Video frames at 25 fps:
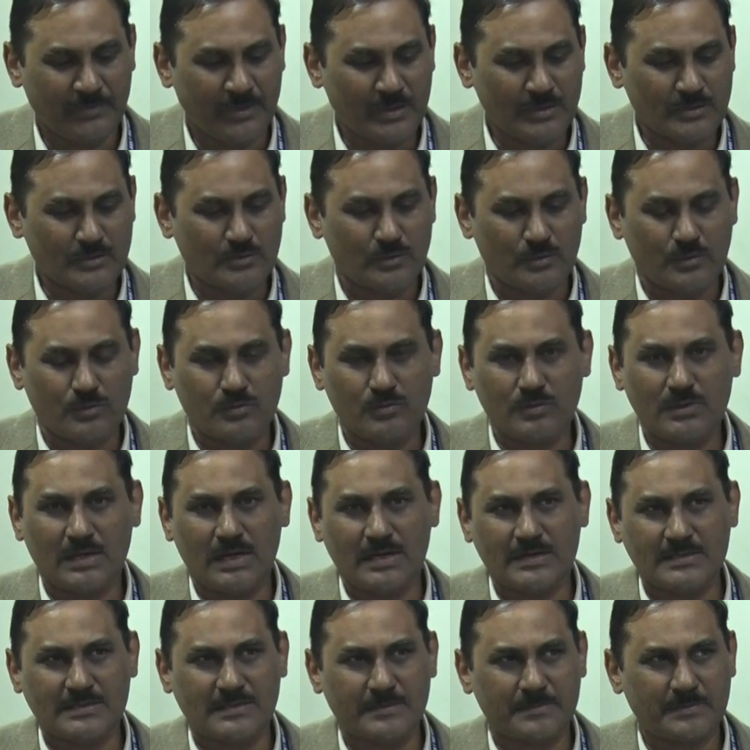So 2
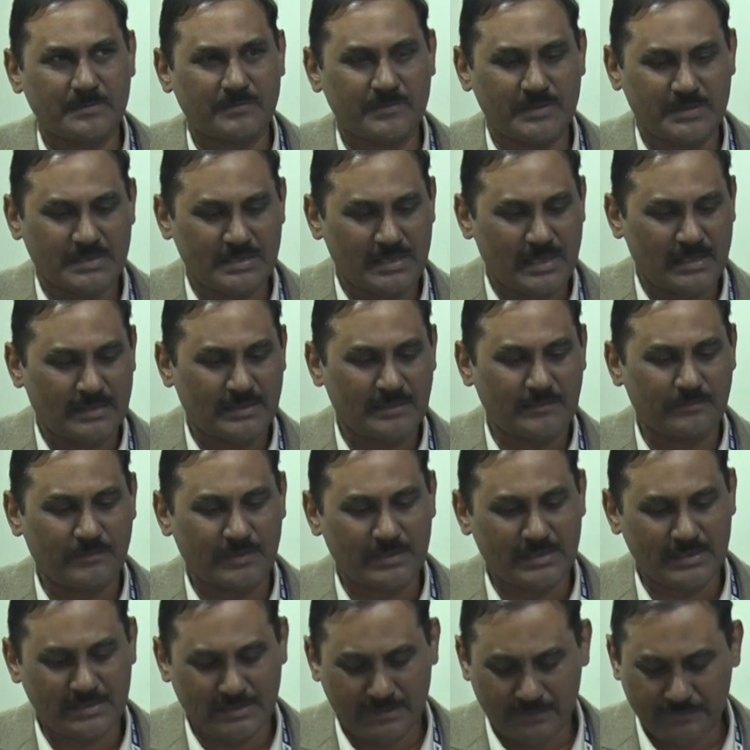concepts we started. One
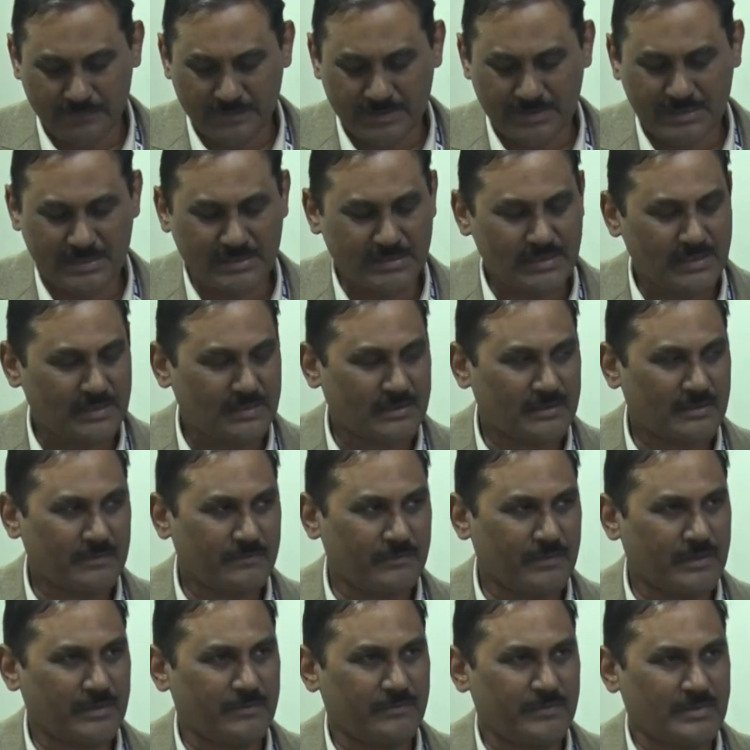is the Vision Center,
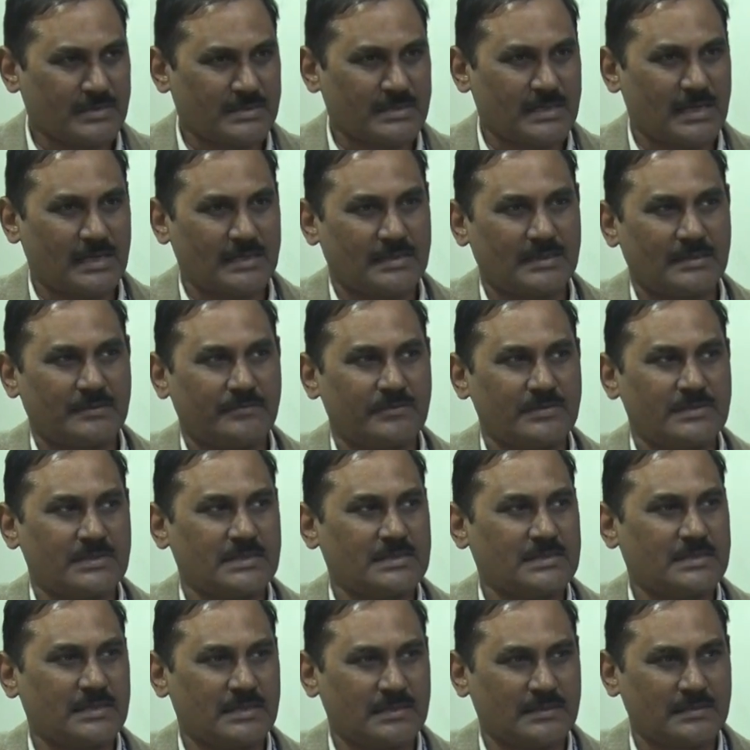where we started vision
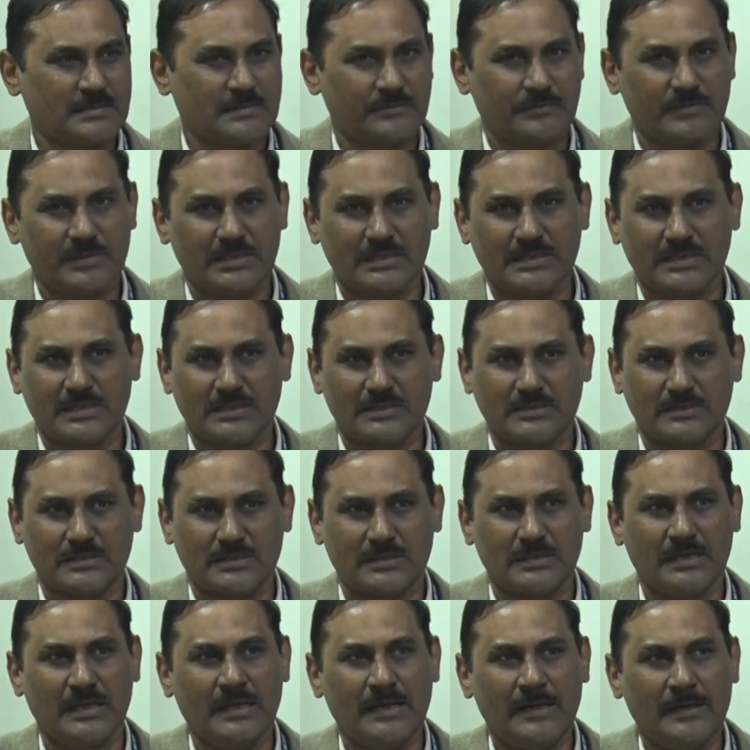centers where there is
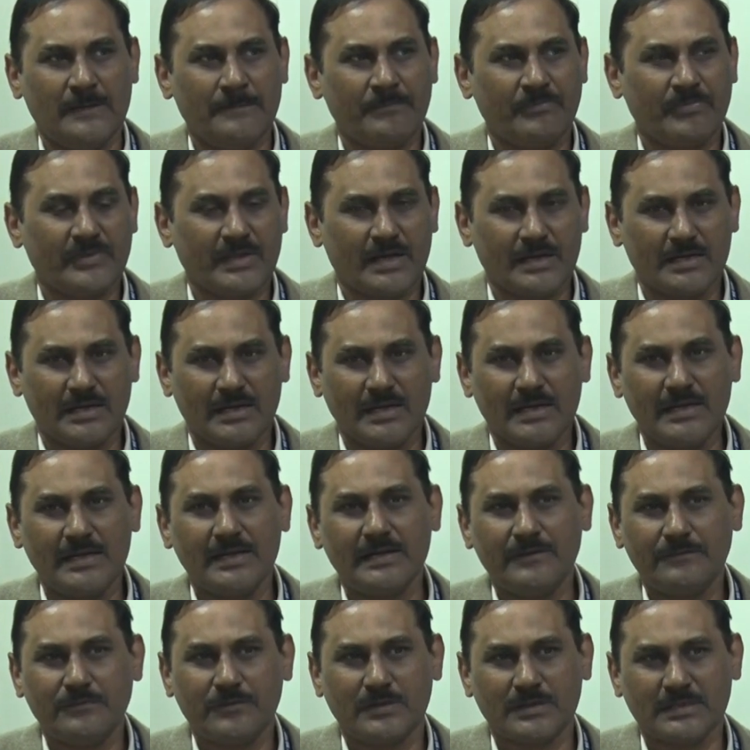a
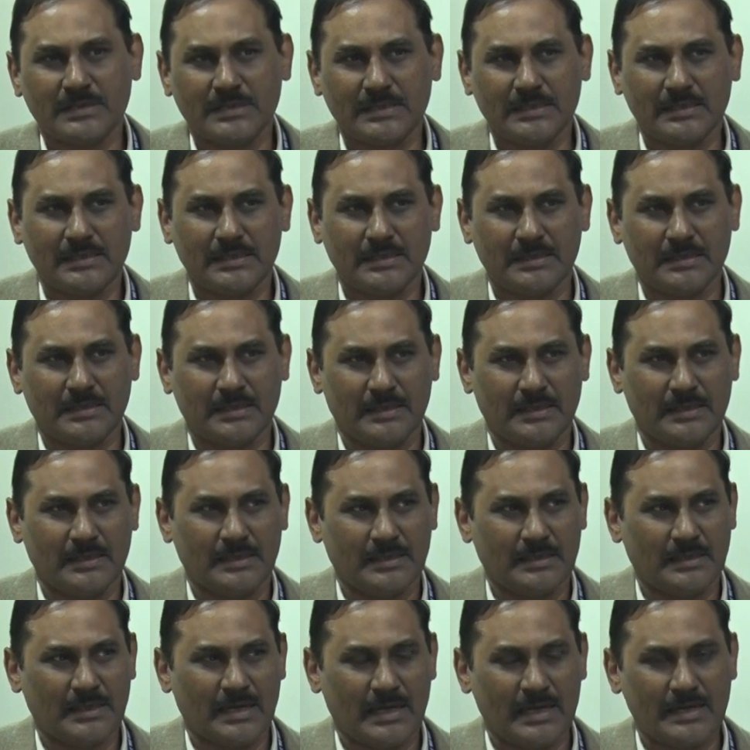need for the
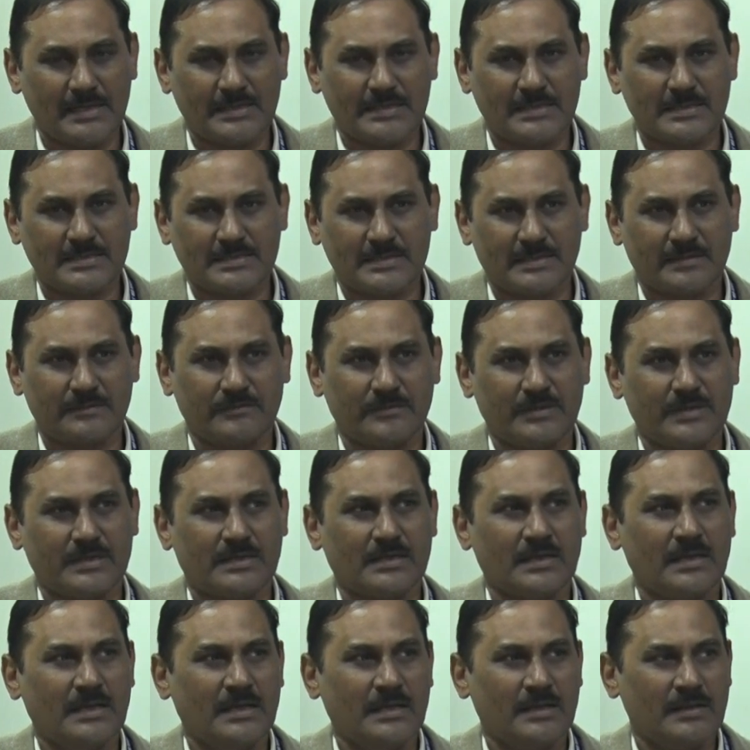eye testing, where
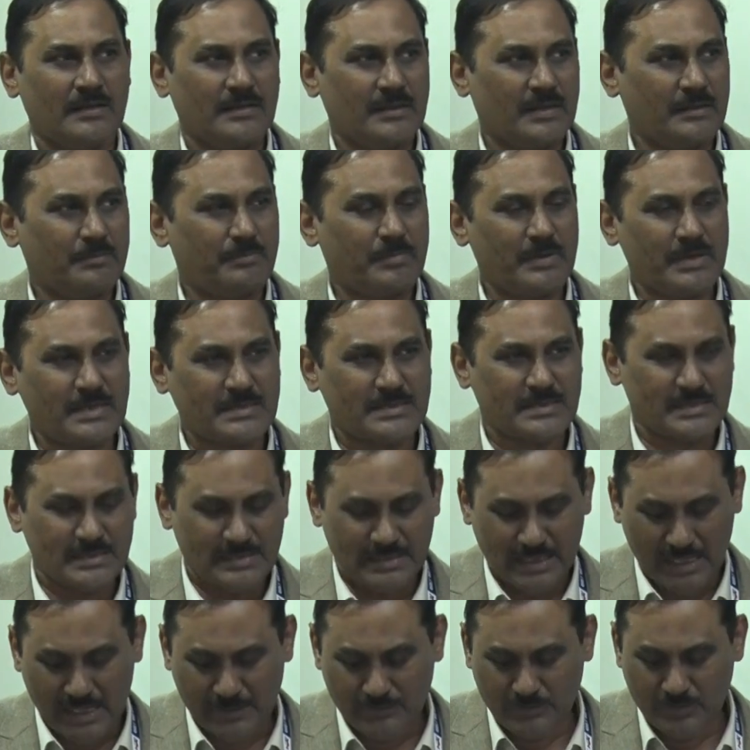the patients
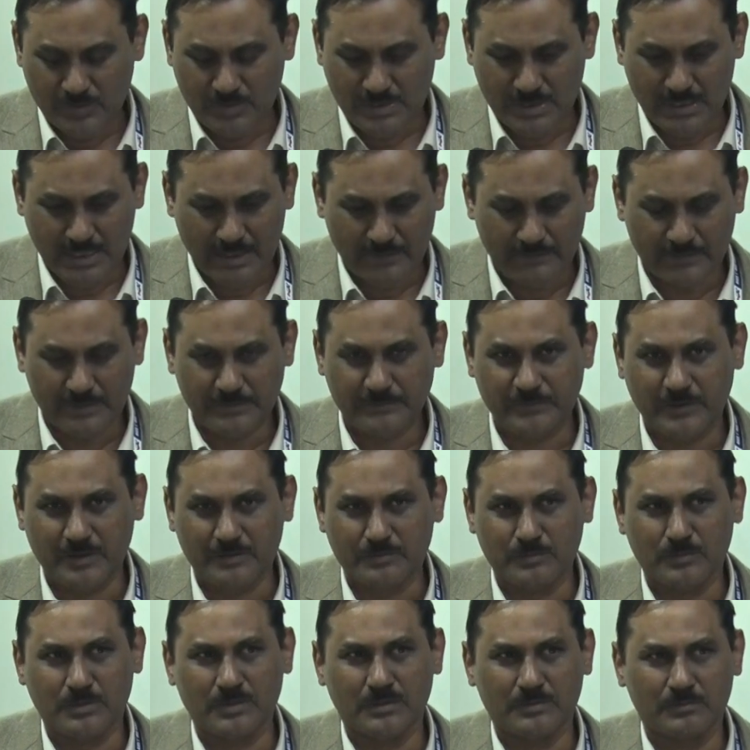have to travel for
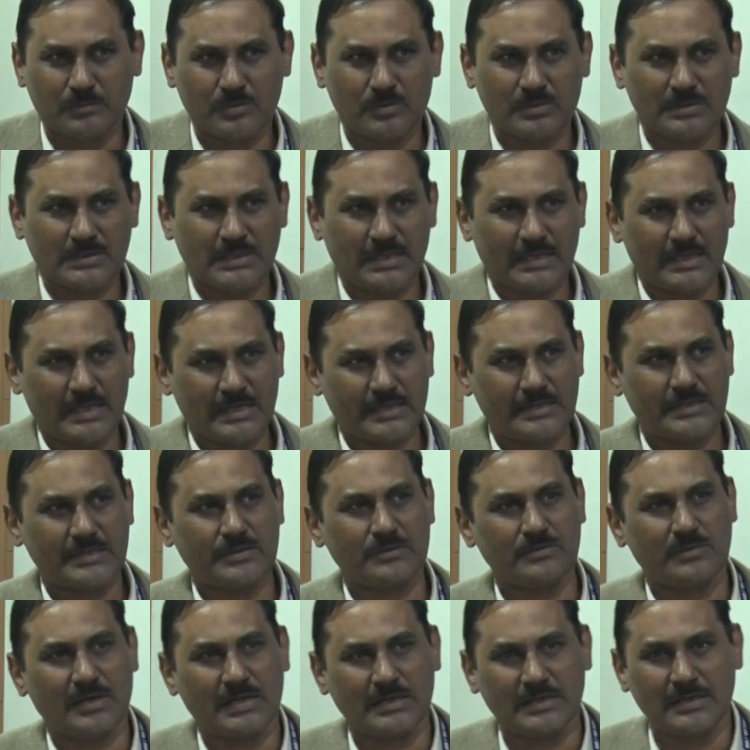more than 80 to
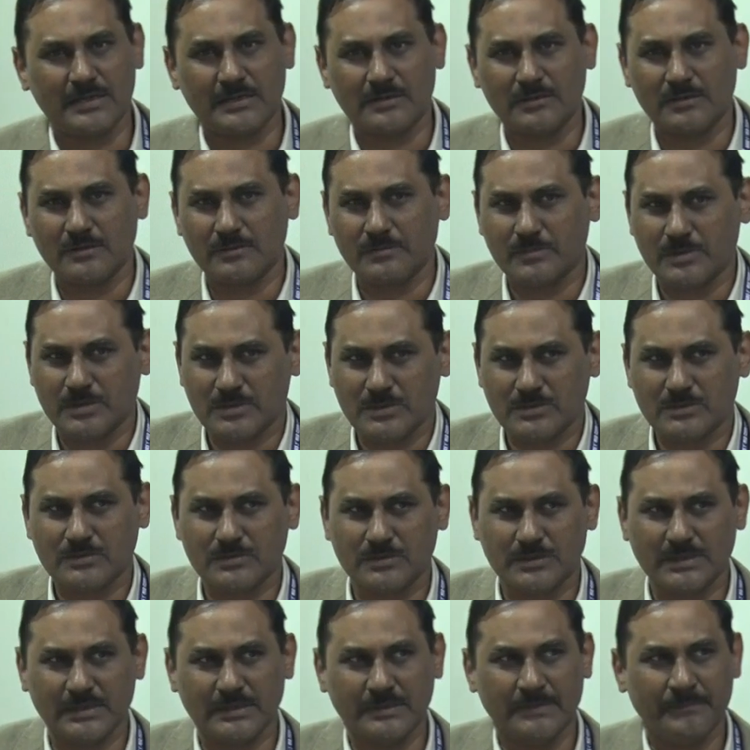100 kilometers to
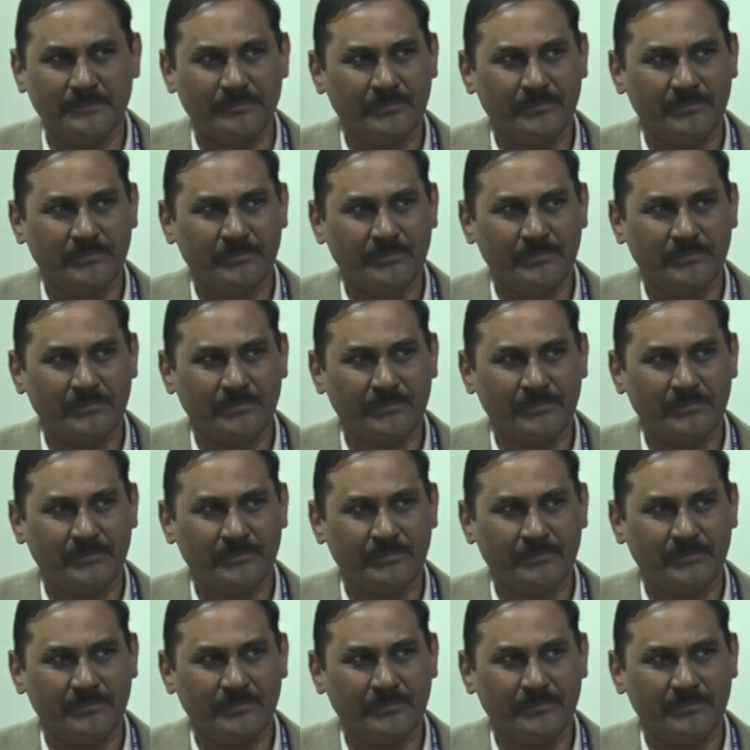the